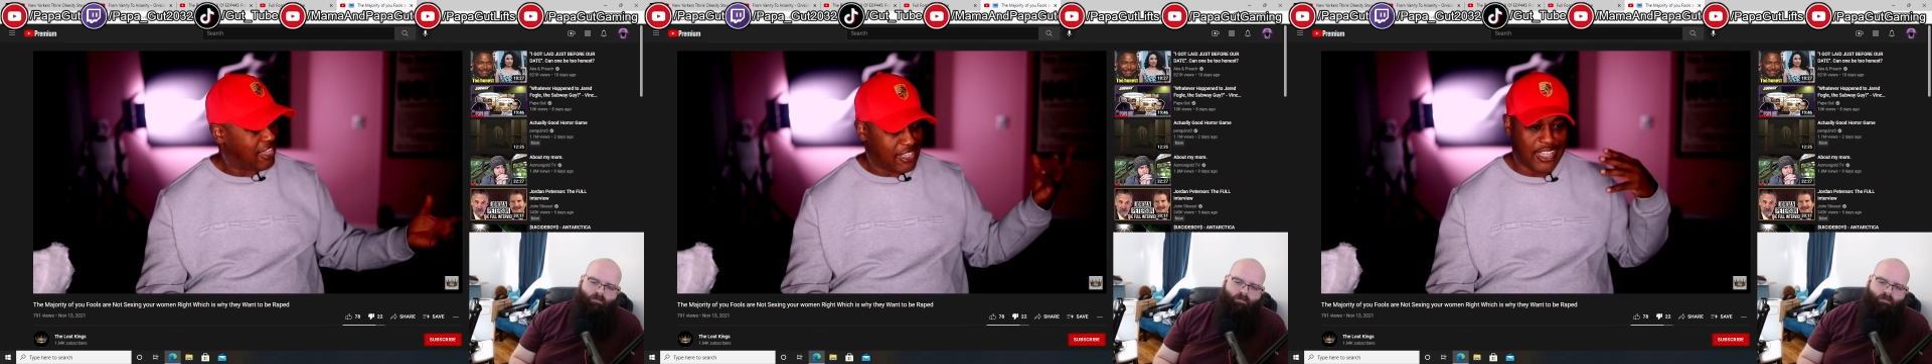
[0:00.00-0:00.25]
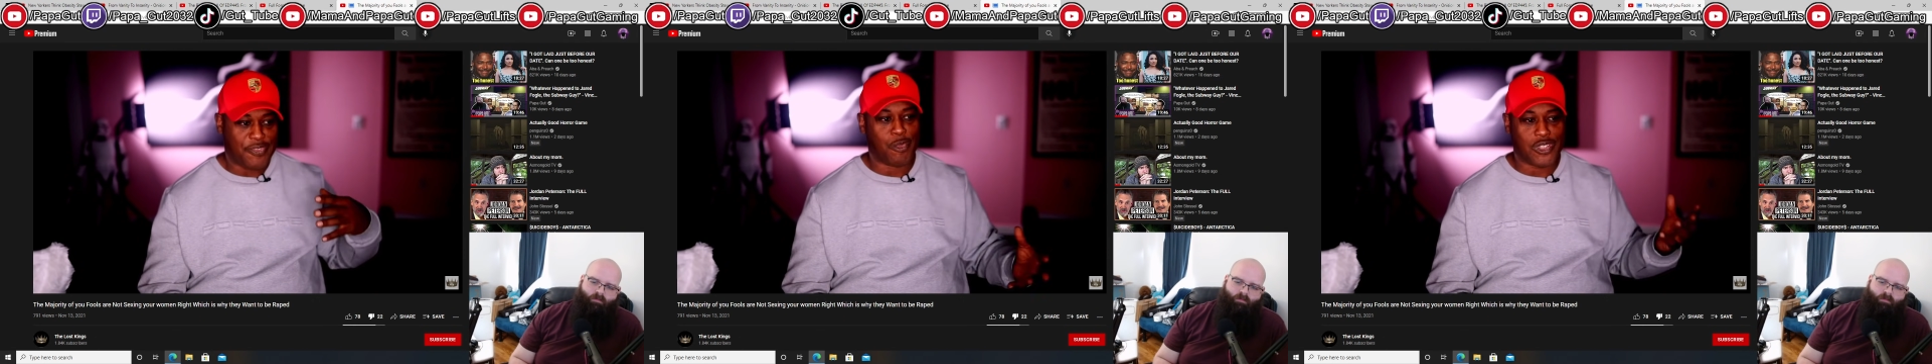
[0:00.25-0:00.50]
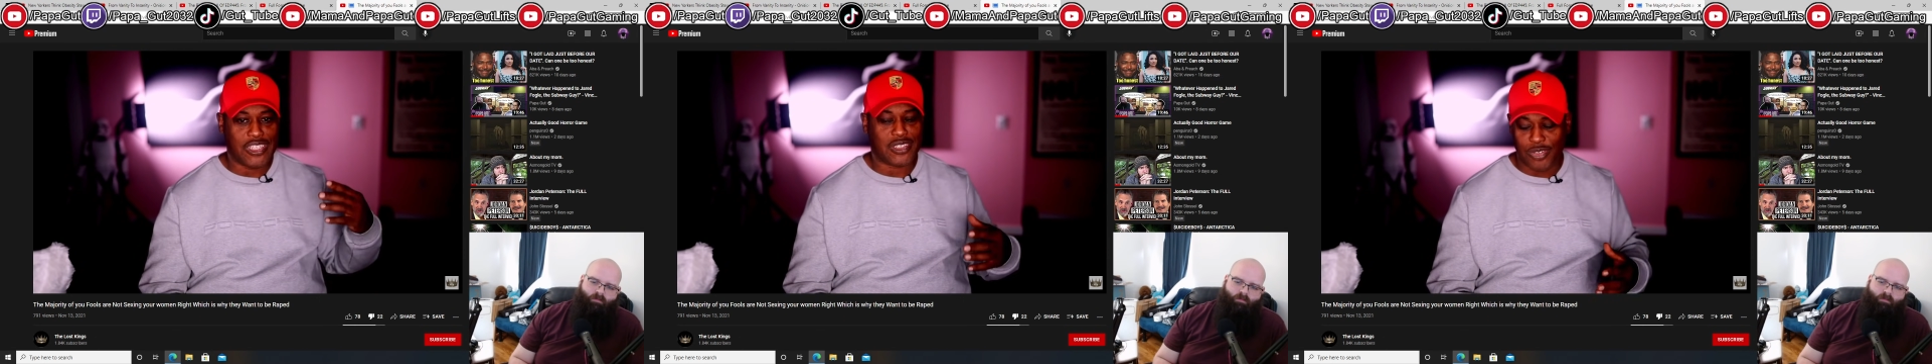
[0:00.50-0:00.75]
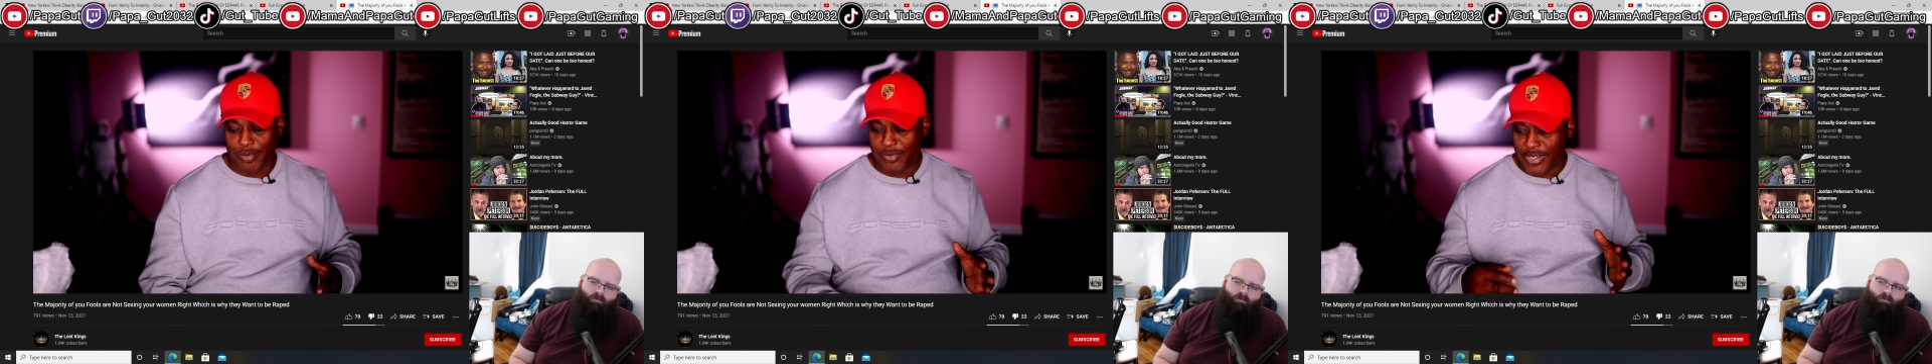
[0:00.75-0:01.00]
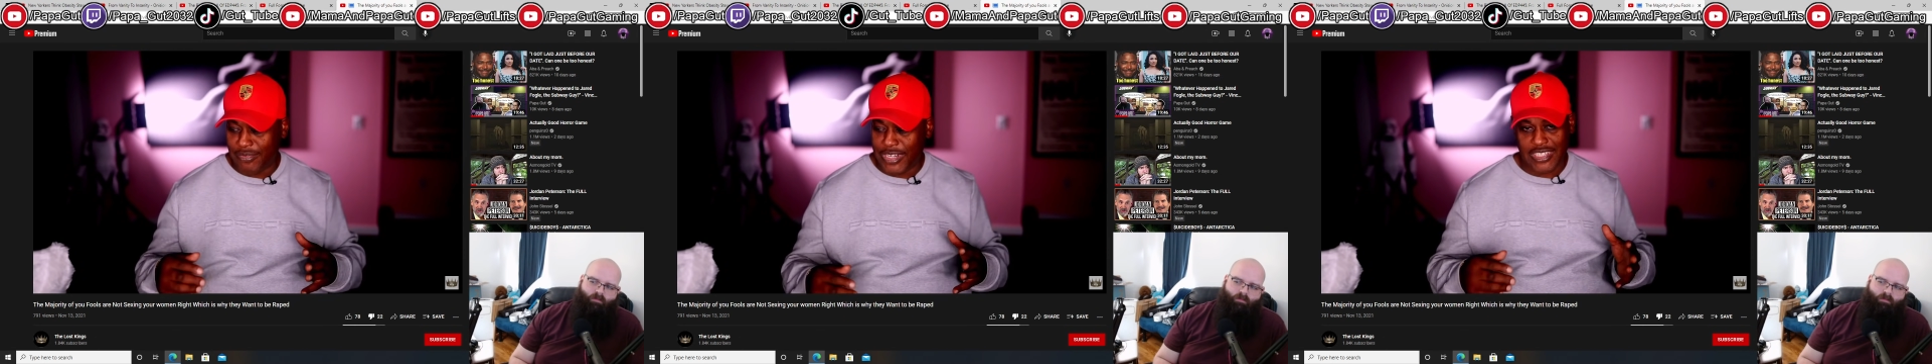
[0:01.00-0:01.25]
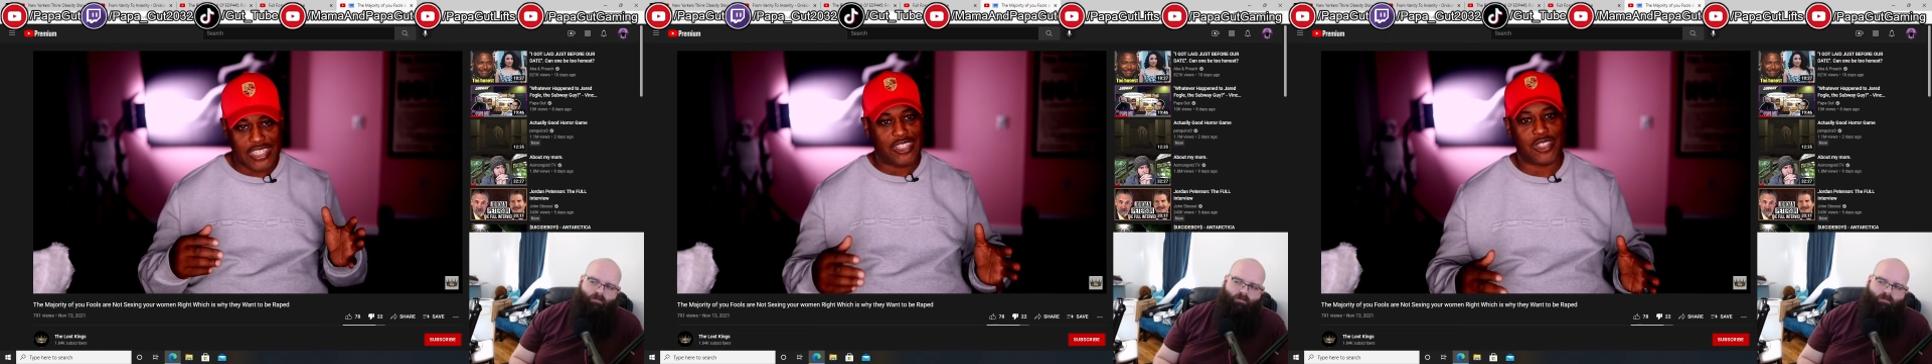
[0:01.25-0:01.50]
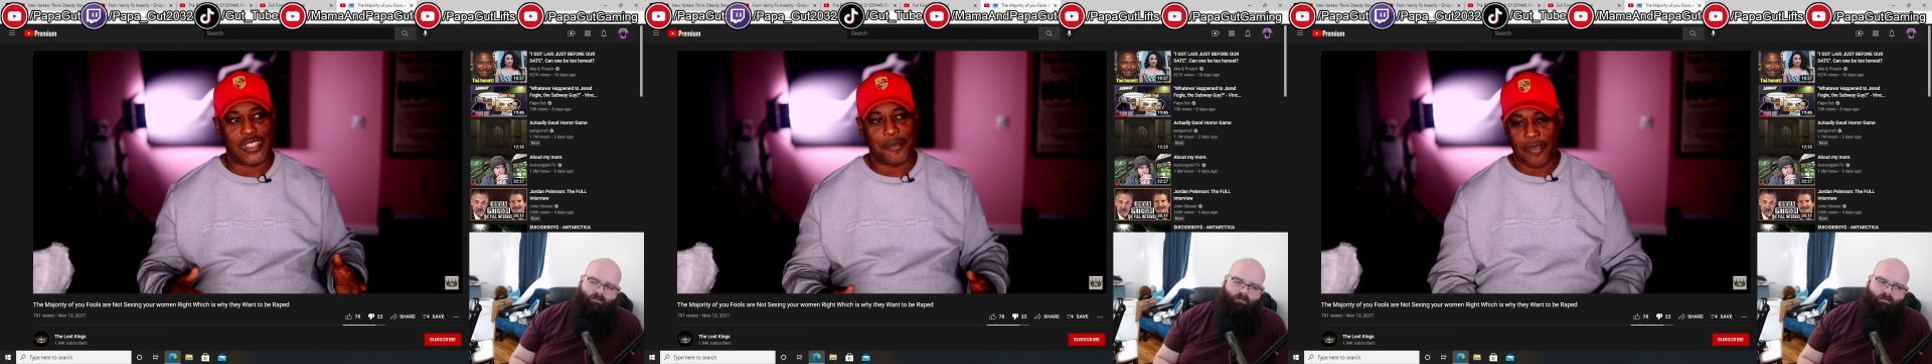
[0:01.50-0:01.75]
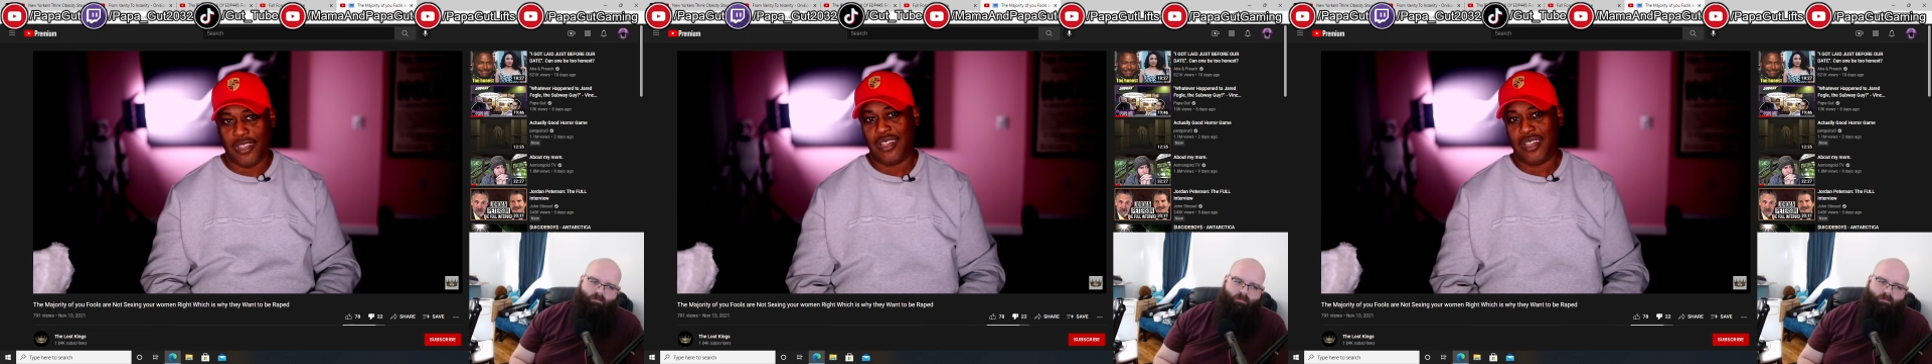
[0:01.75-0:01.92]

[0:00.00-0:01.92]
I, I got a few more things to do, but we're getting ready to get into it.